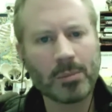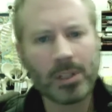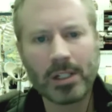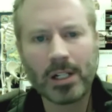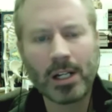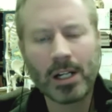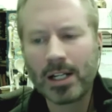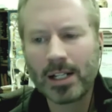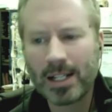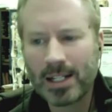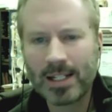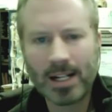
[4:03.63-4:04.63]
But
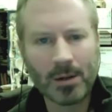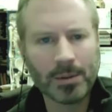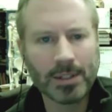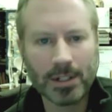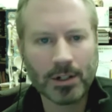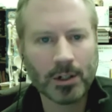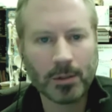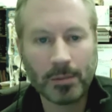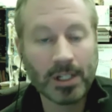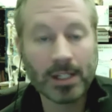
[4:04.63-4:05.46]
that's not what this should be.